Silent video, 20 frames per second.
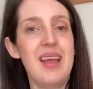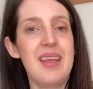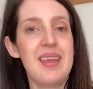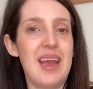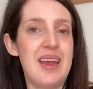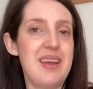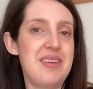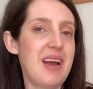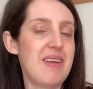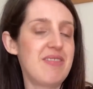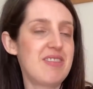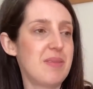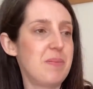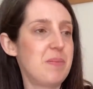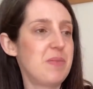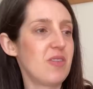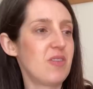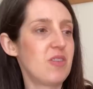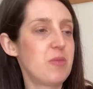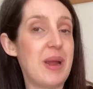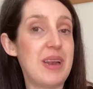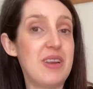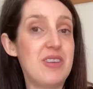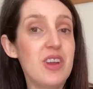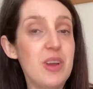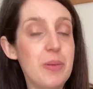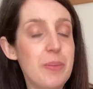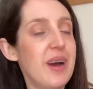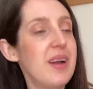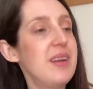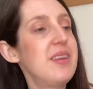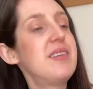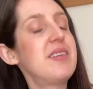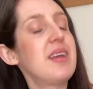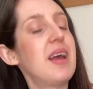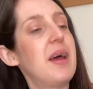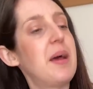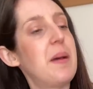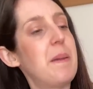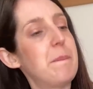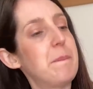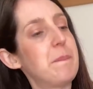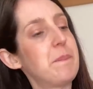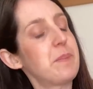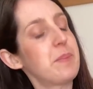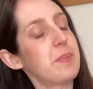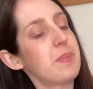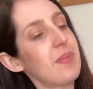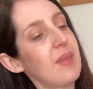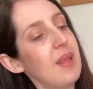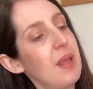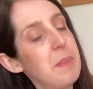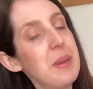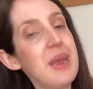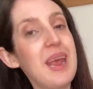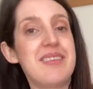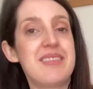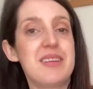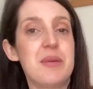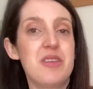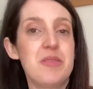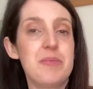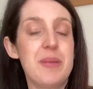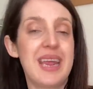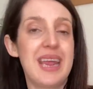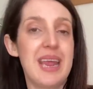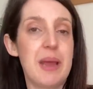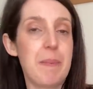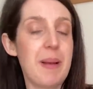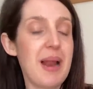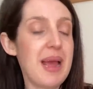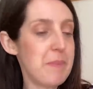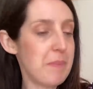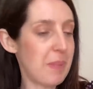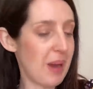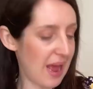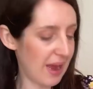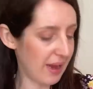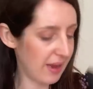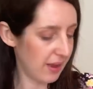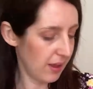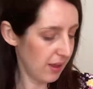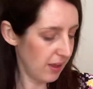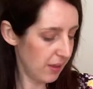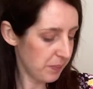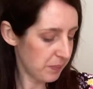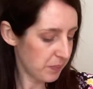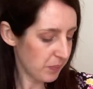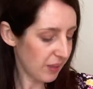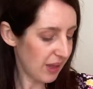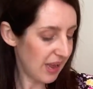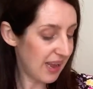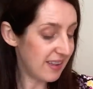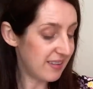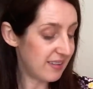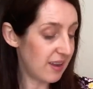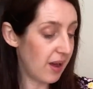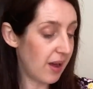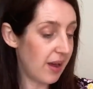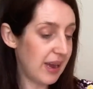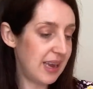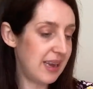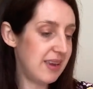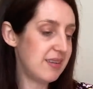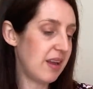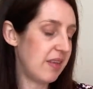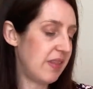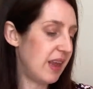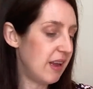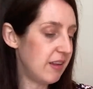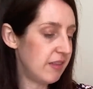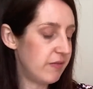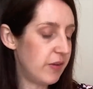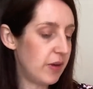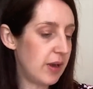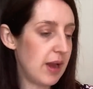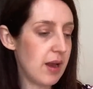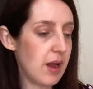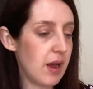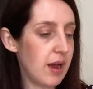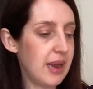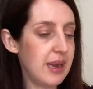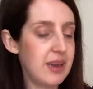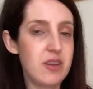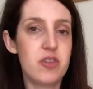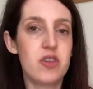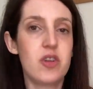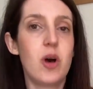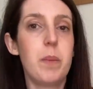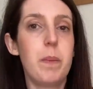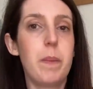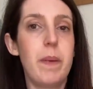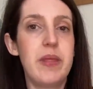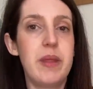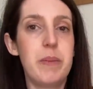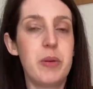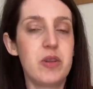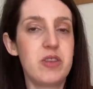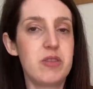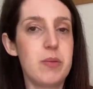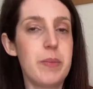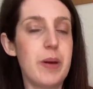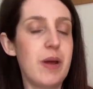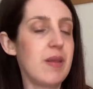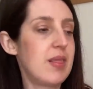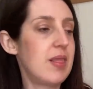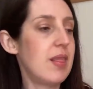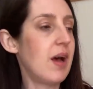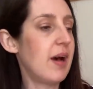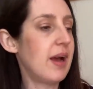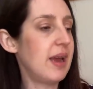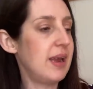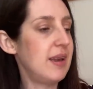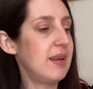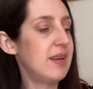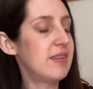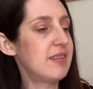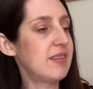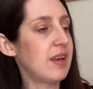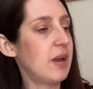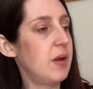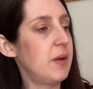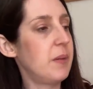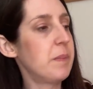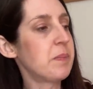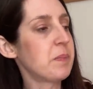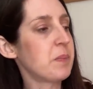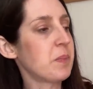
yeah you'd have to sort of spend too much um, but yeah so I'm just making it in plain black it is lined I think it's fully lined the top and the bottom are both lined so